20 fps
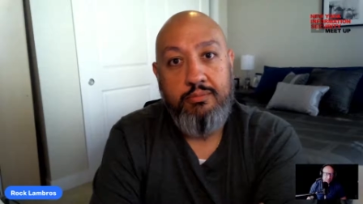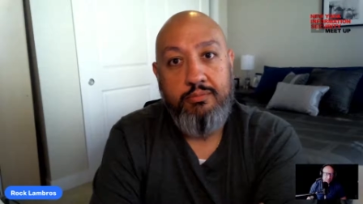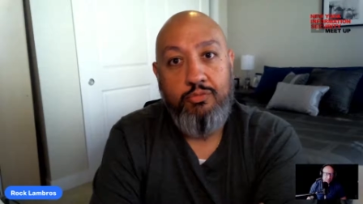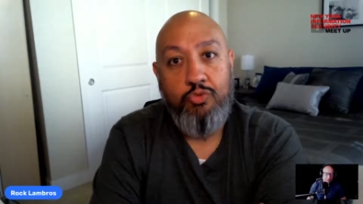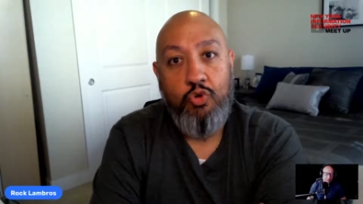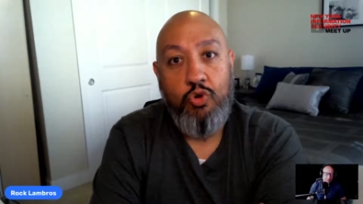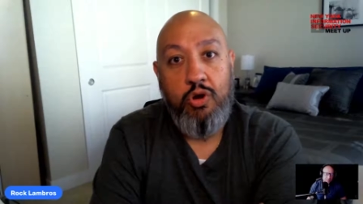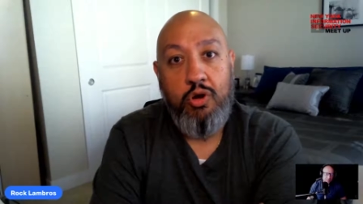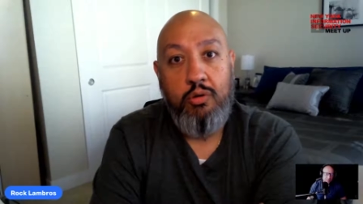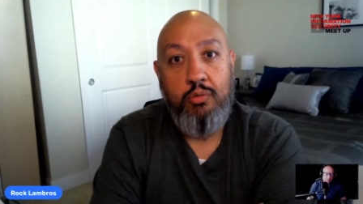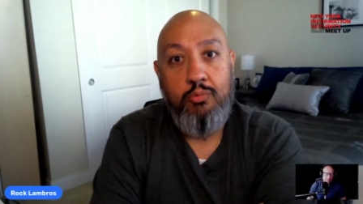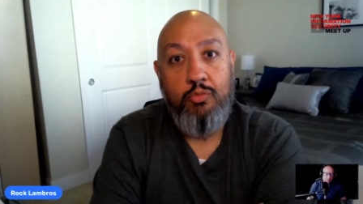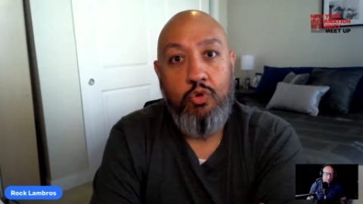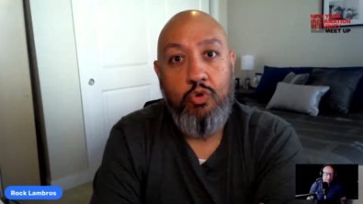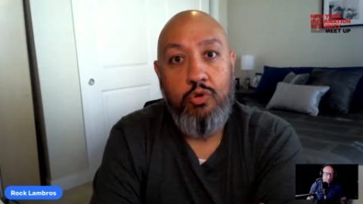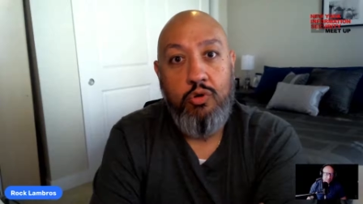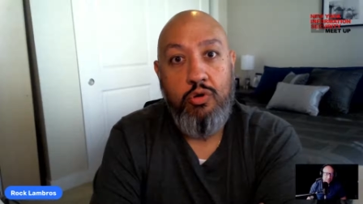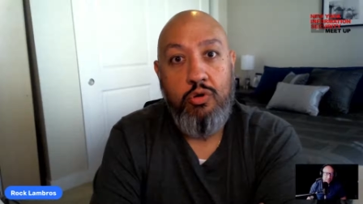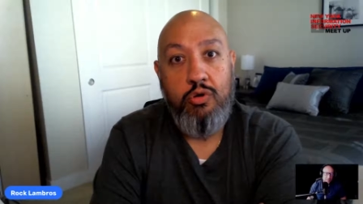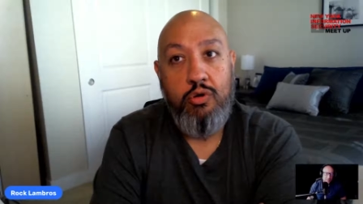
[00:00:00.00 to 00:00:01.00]

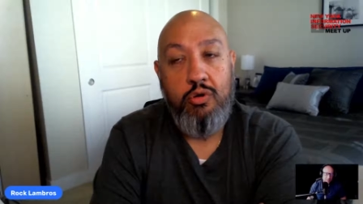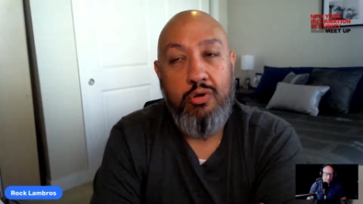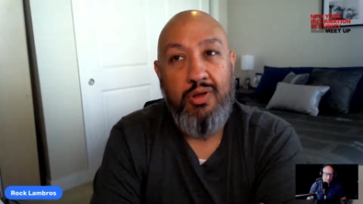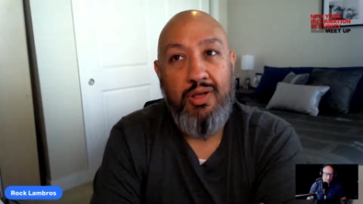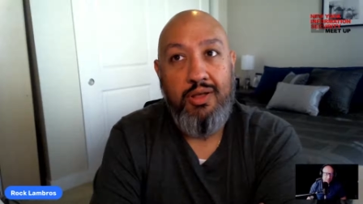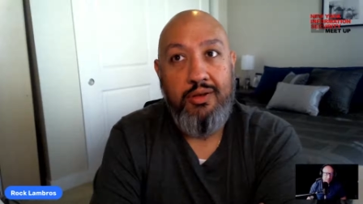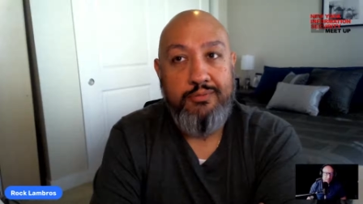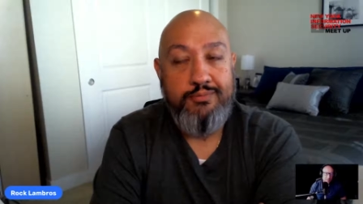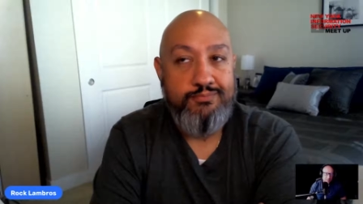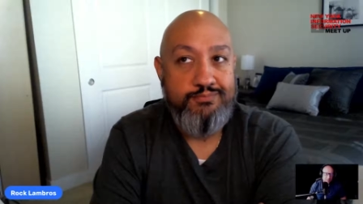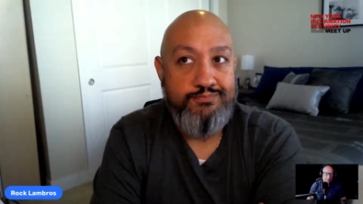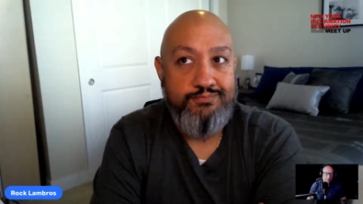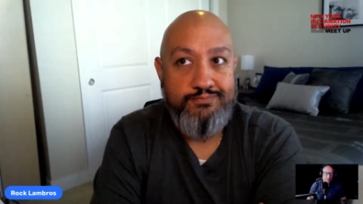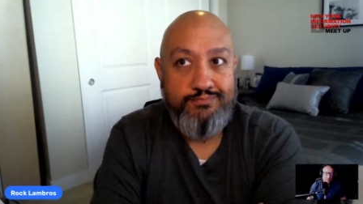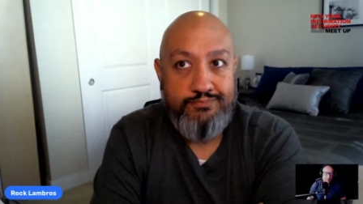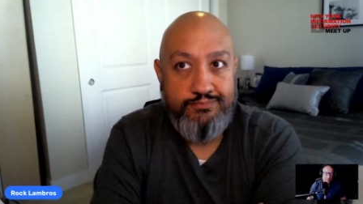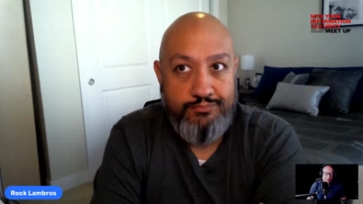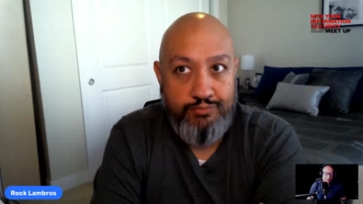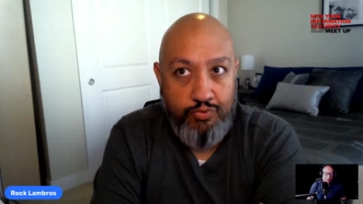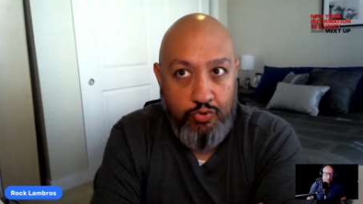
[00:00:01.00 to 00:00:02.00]
more
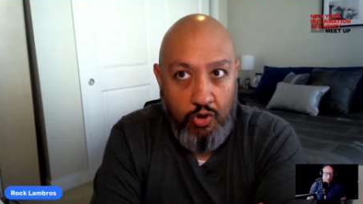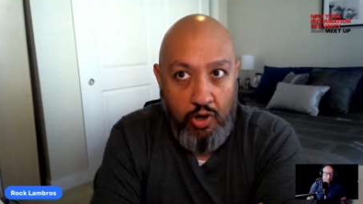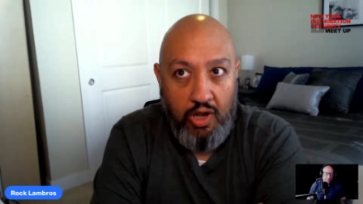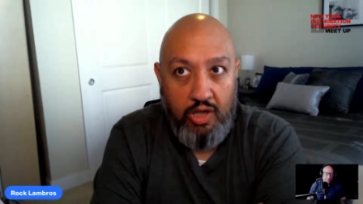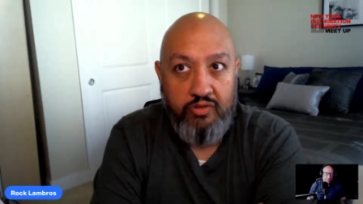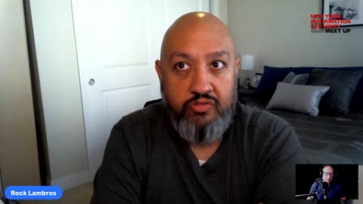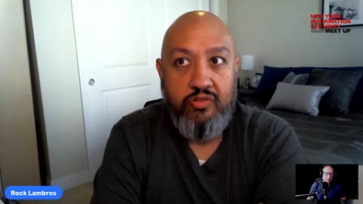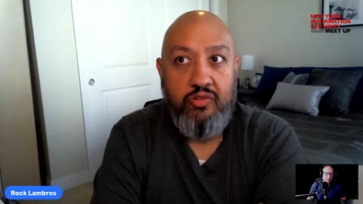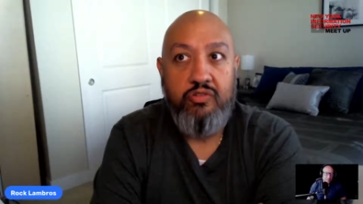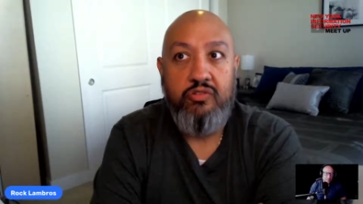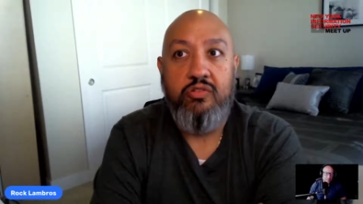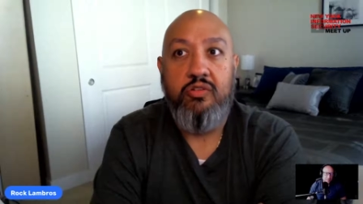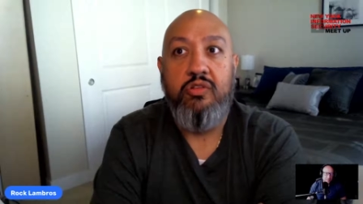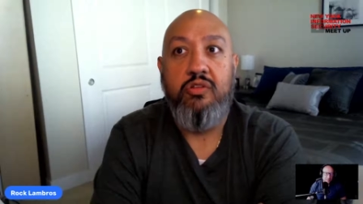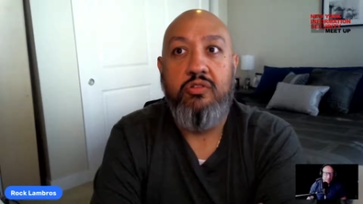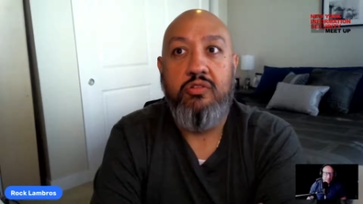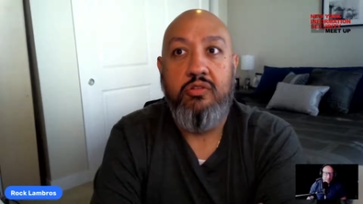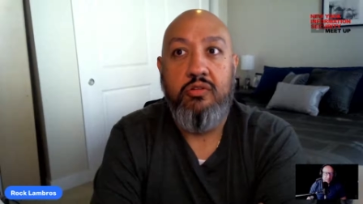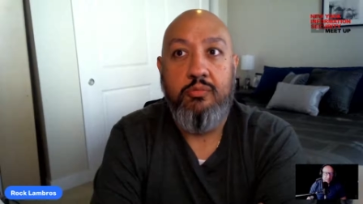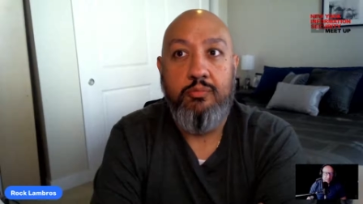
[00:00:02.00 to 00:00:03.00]

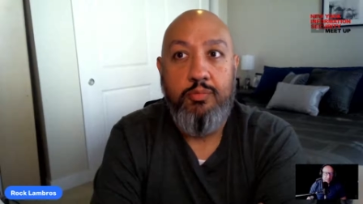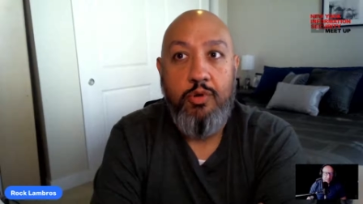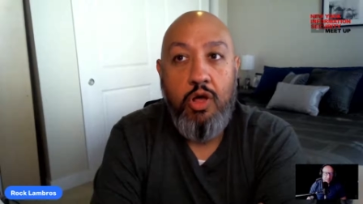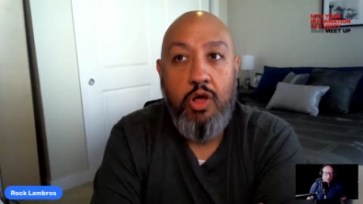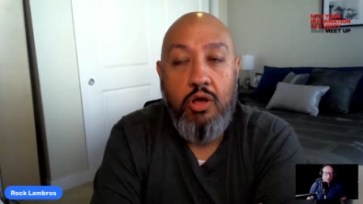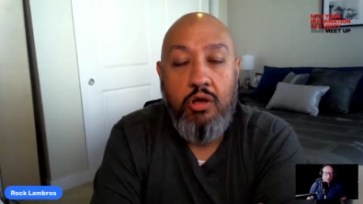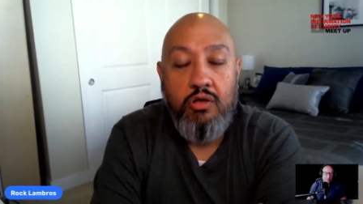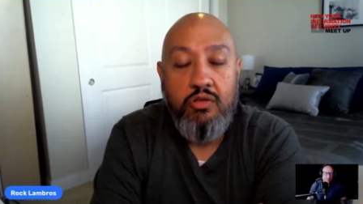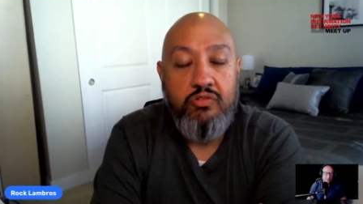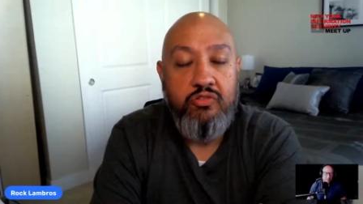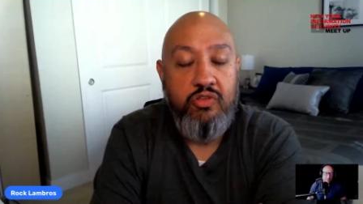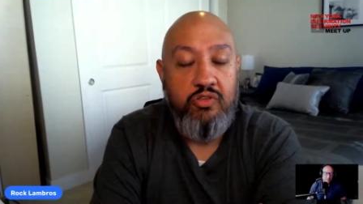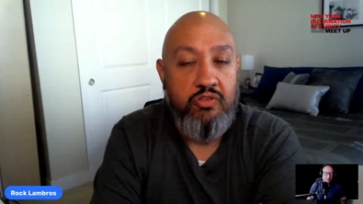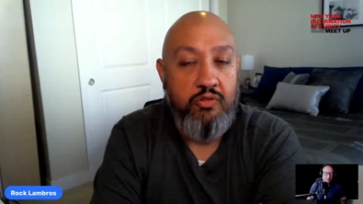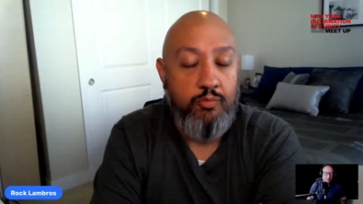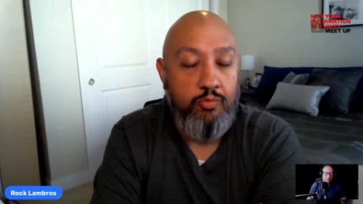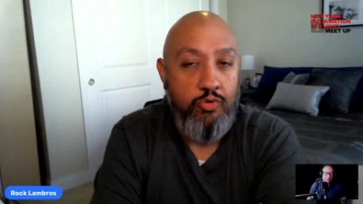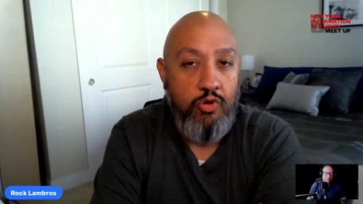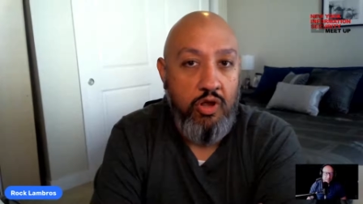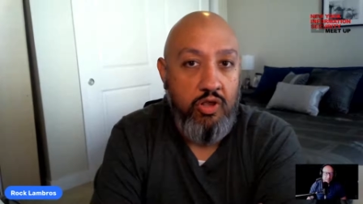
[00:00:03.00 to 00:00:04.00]
processes, policies,
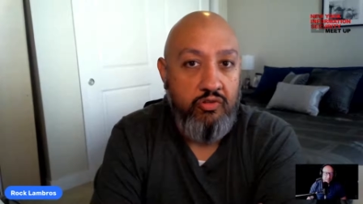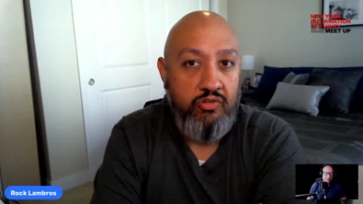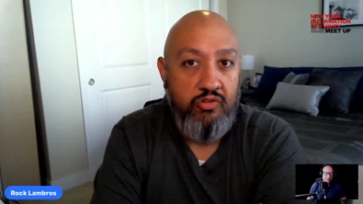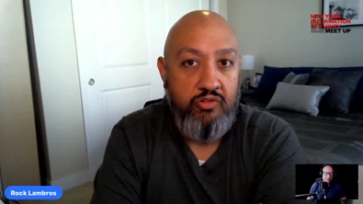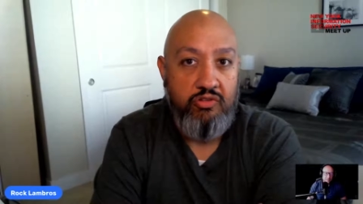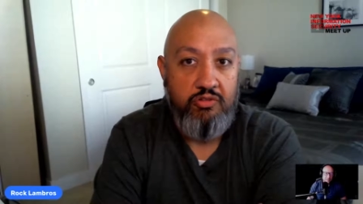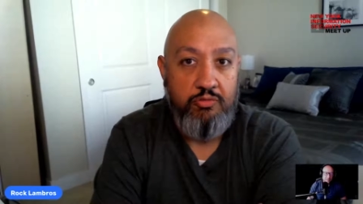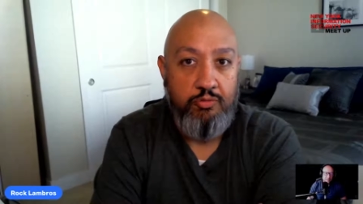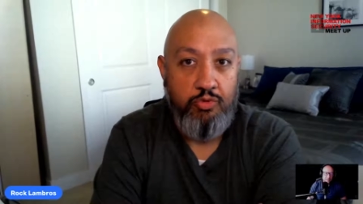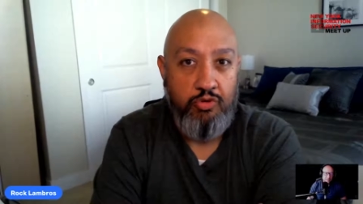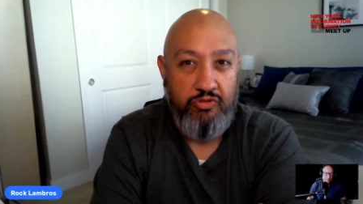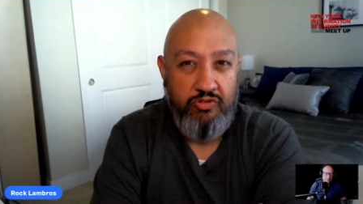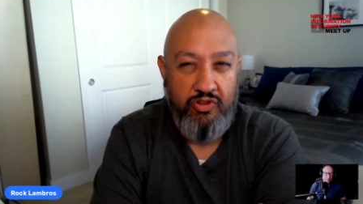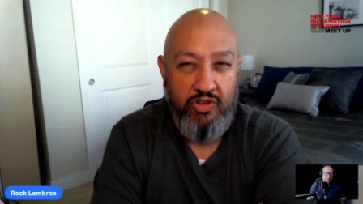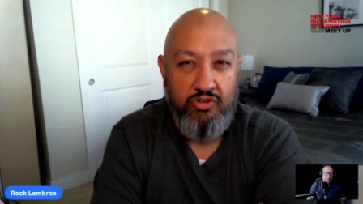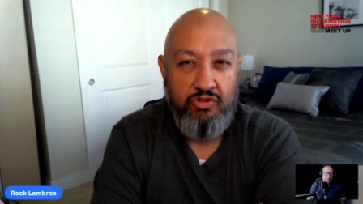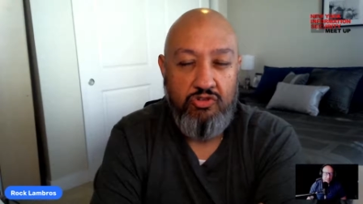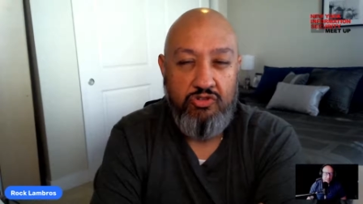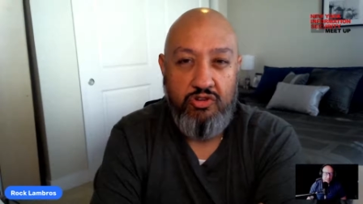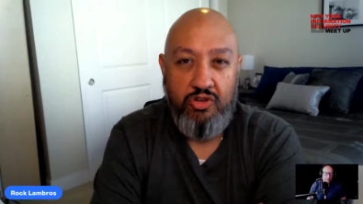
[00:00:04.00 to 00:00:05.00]
and processes and
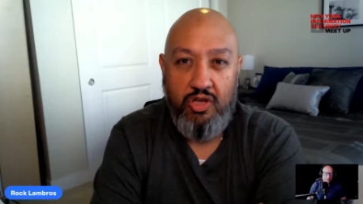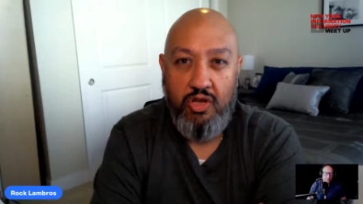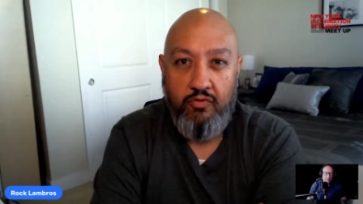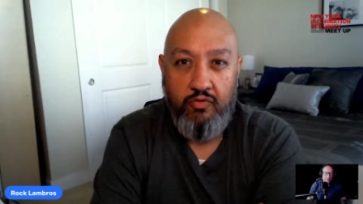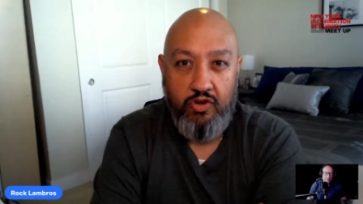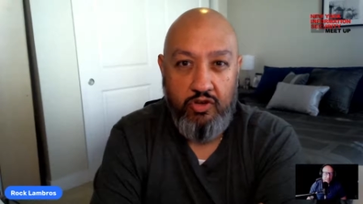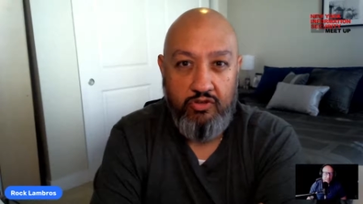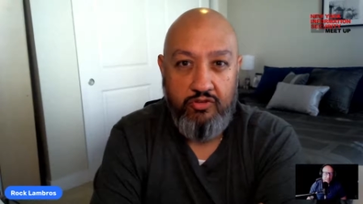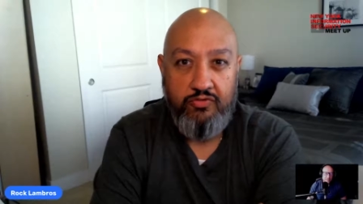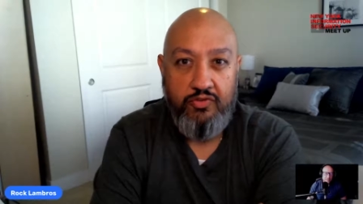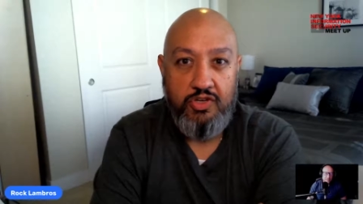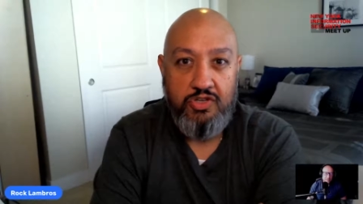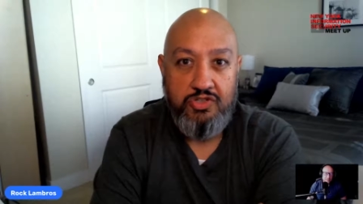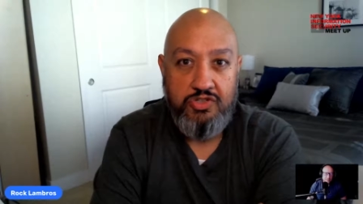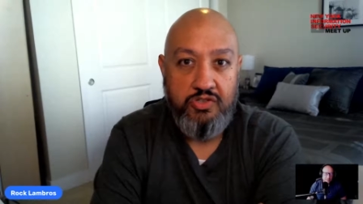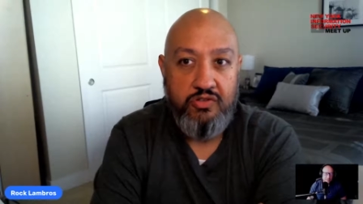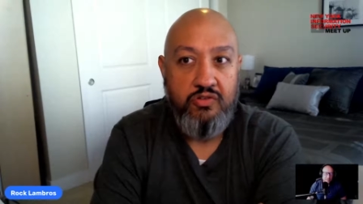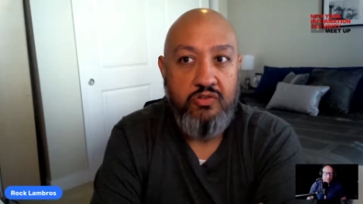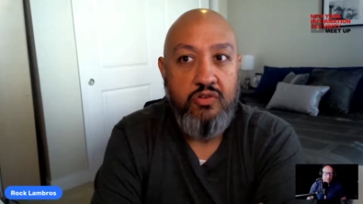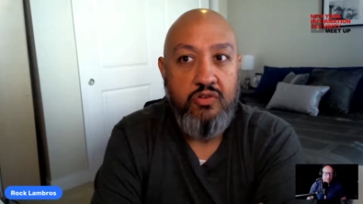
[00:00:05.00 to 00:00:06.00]
procedures and governance
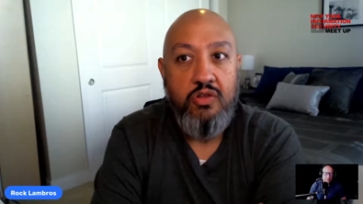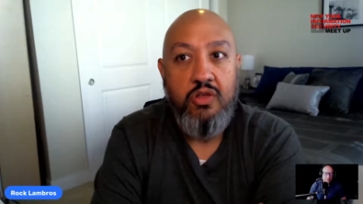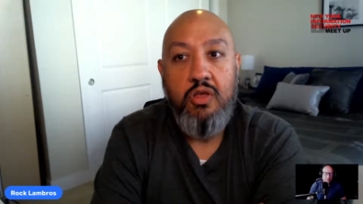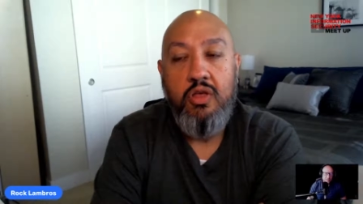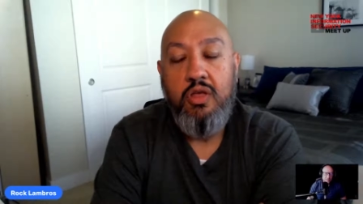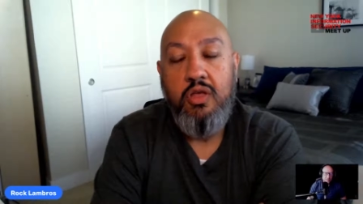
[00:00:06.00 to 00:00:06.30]
functions.